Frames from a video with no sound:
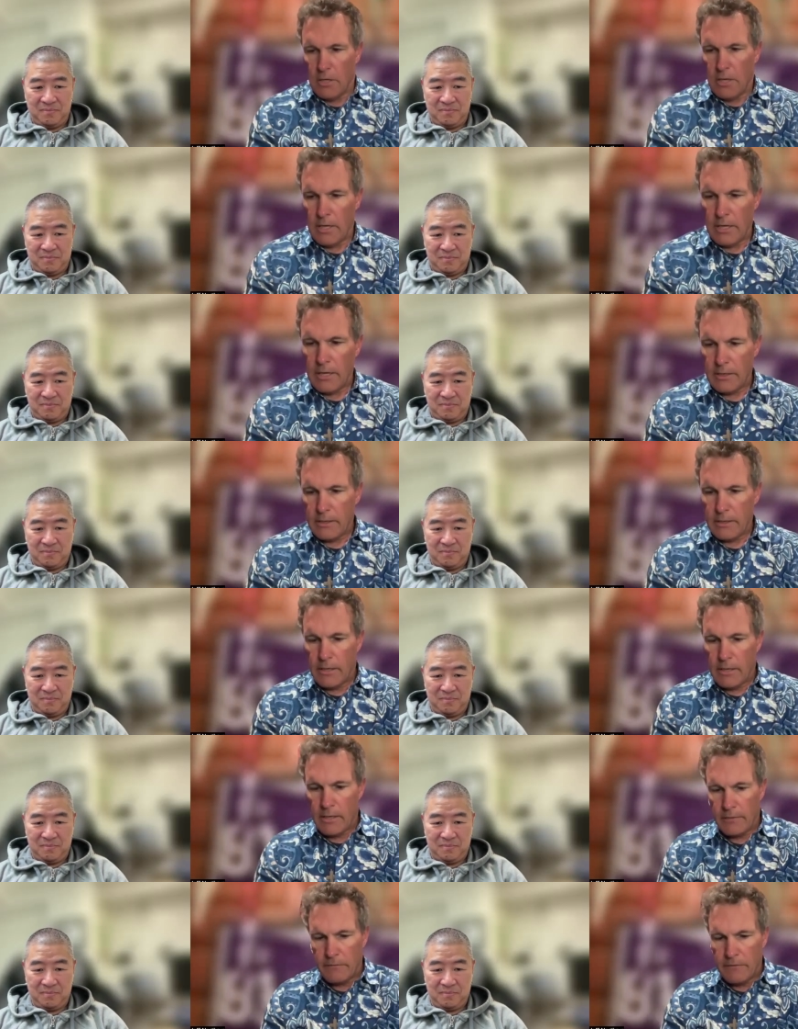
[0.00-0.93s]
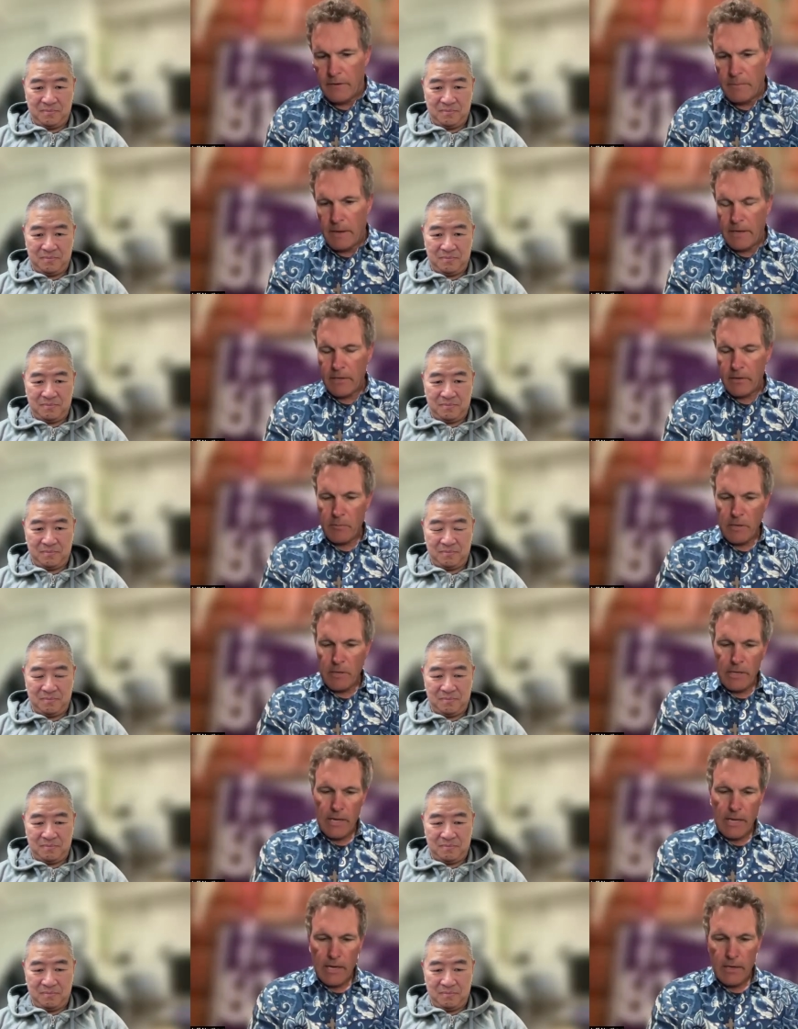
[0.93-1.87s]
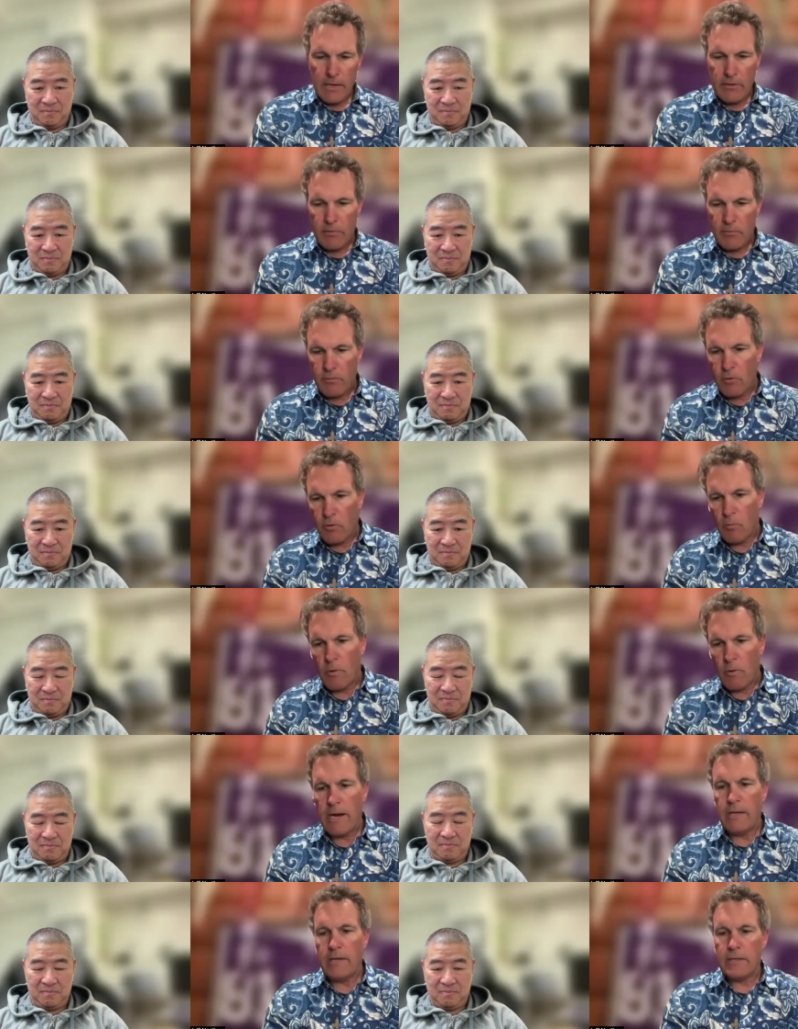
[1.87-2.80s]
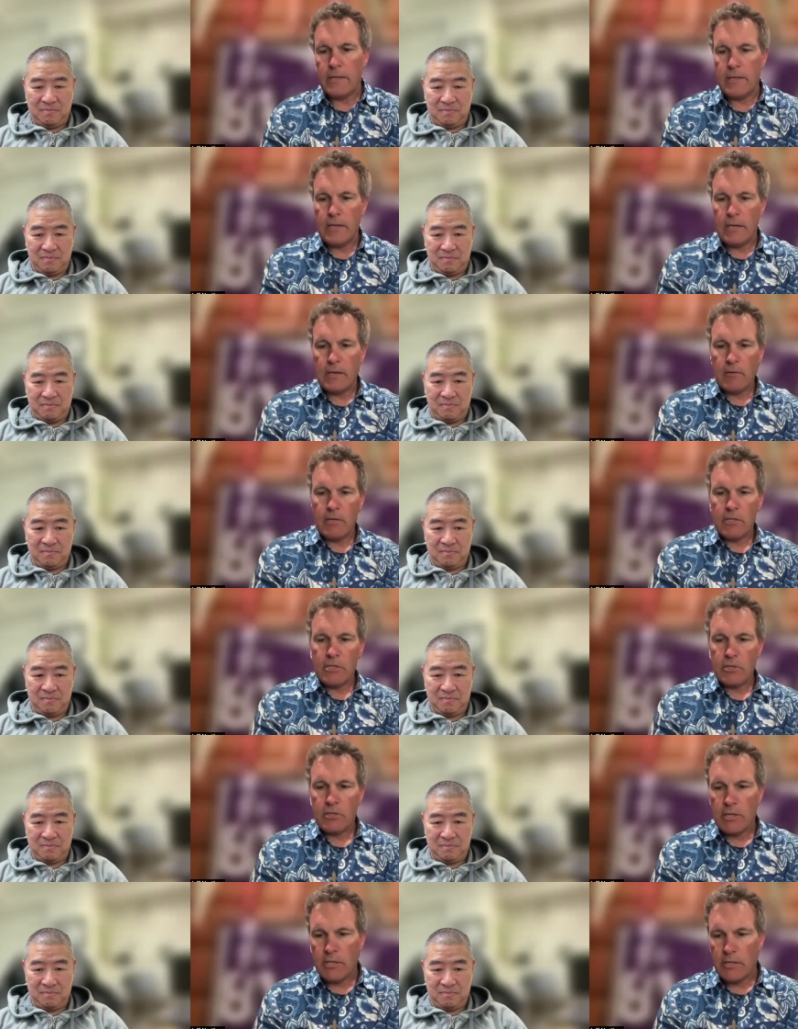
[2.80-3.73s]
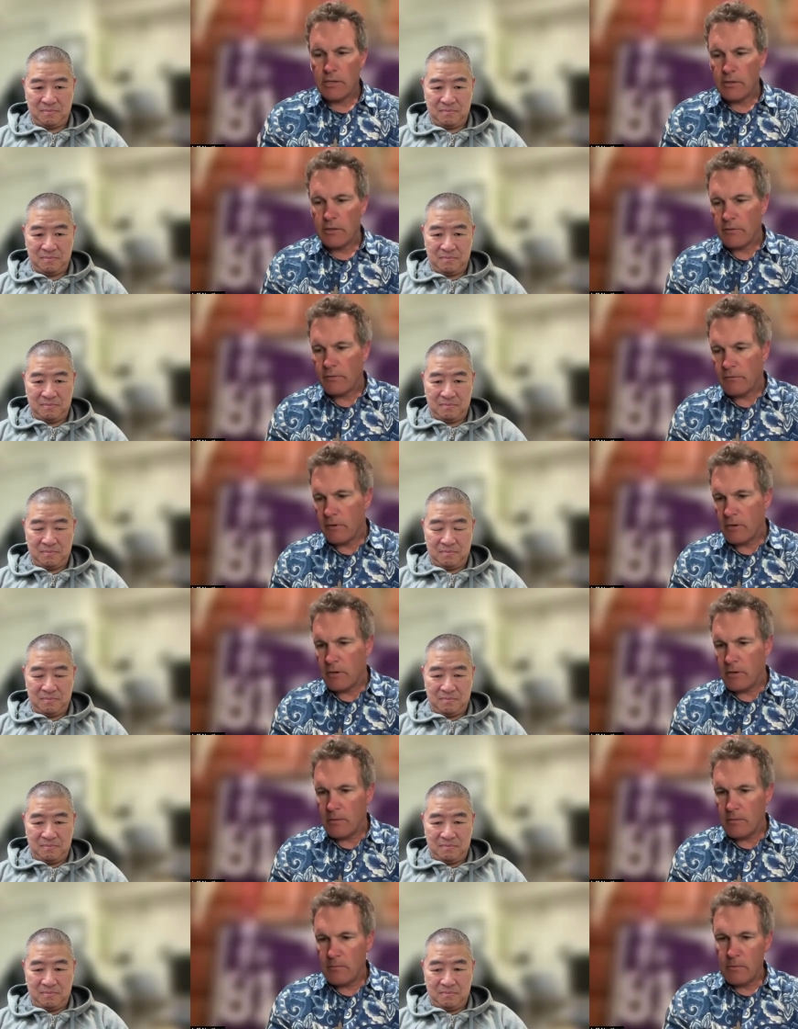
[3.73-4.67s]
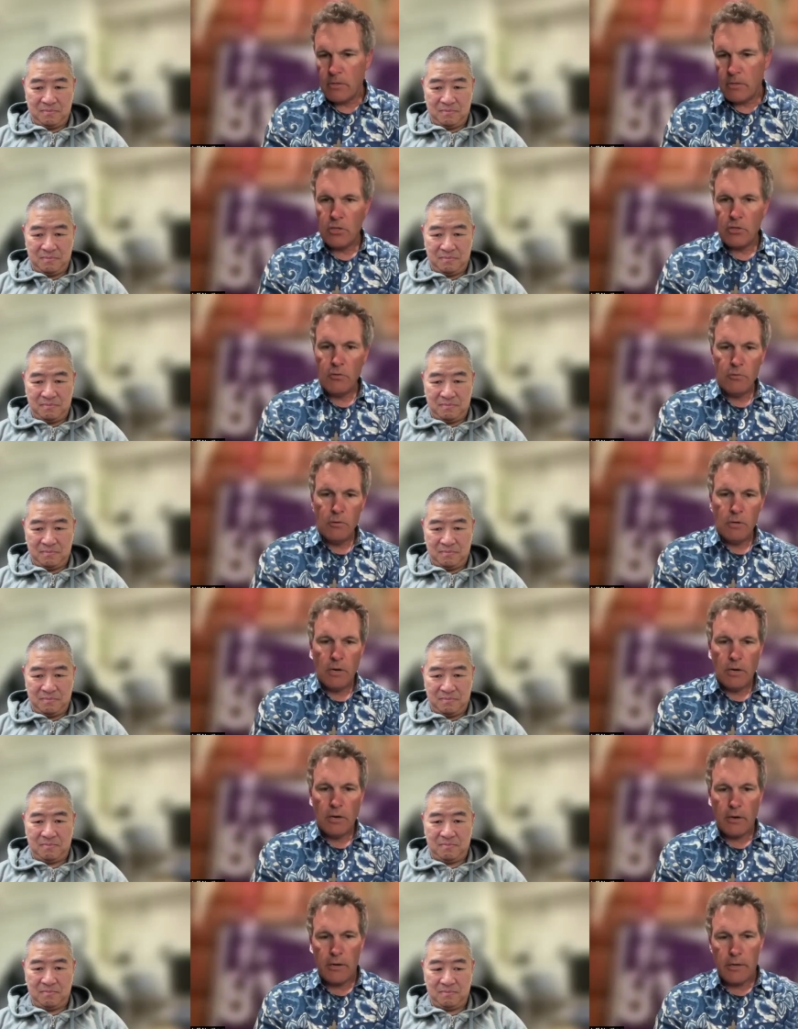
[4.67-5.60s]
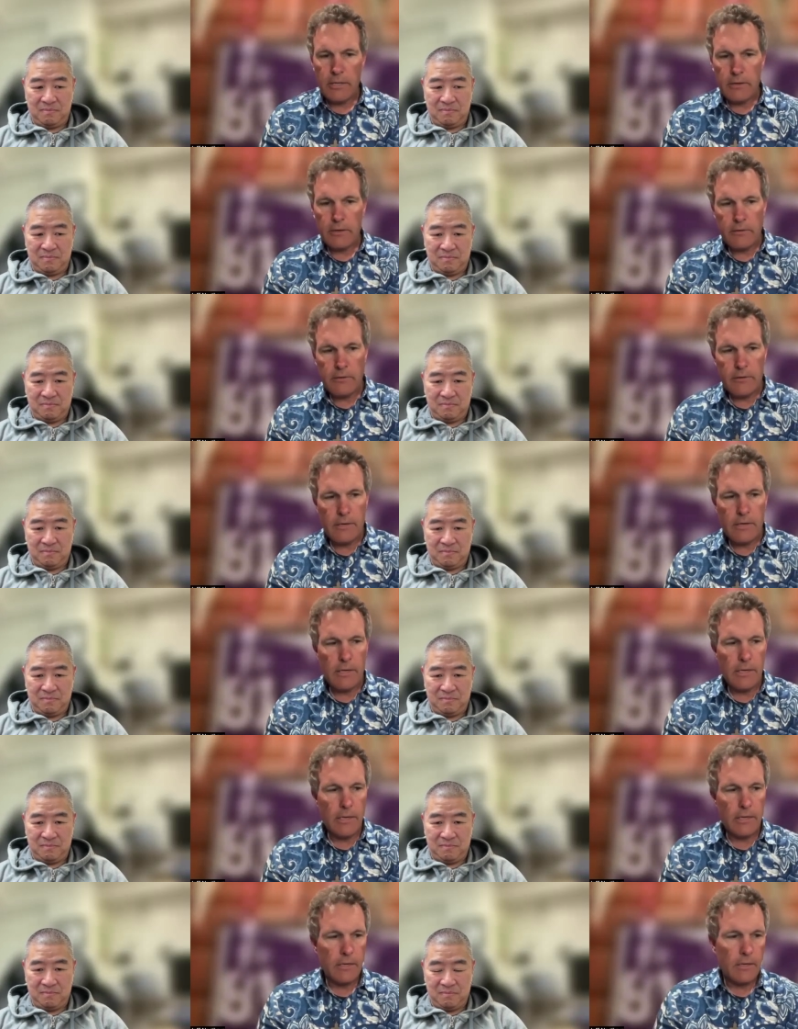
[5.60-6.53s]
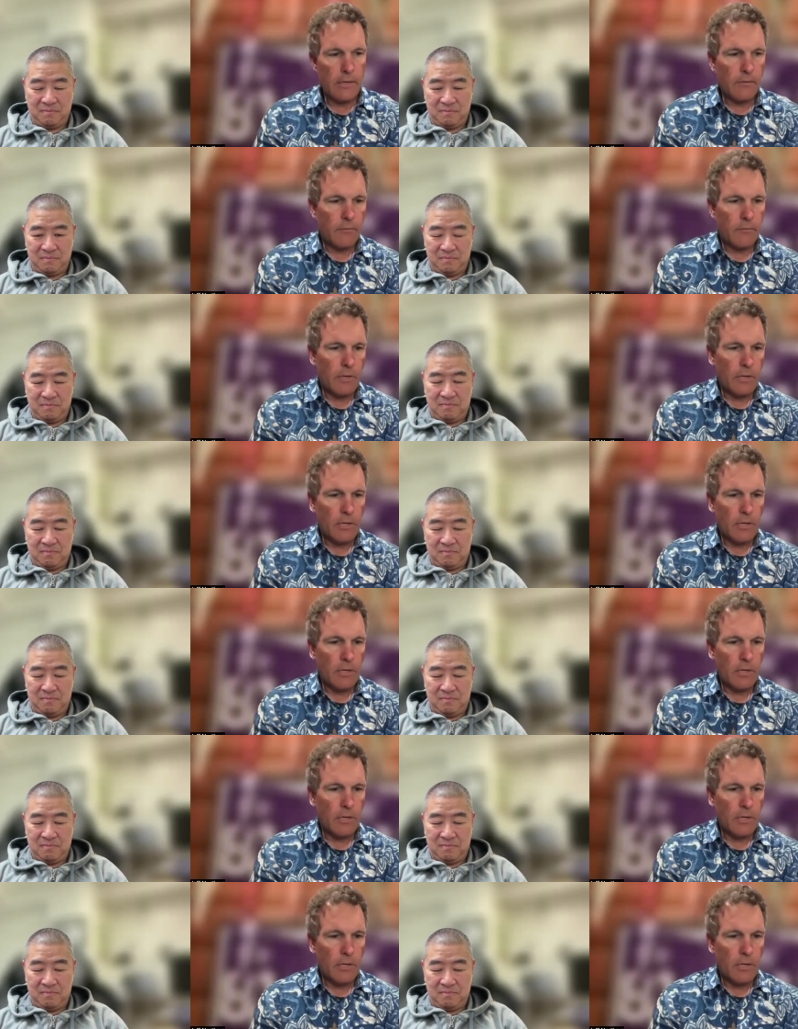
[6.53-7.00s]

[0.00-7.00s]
Speaker 1: and uh, feedback as we can. It's great to get questions like this from you, our audience, and if we